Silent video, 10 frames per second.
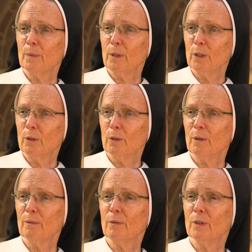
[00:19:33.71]

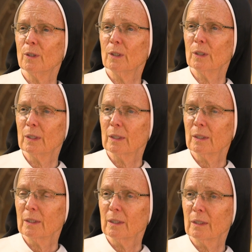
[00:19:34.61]
He just really
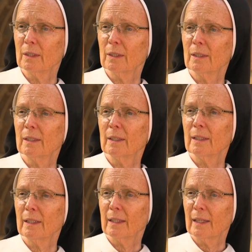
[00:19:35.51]
was very
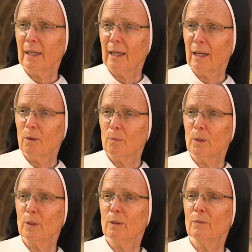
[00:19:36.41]
Christ-like. And
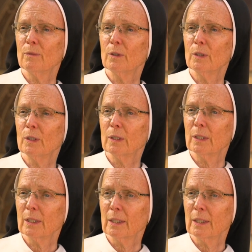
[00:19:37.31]
that impressed me a lot.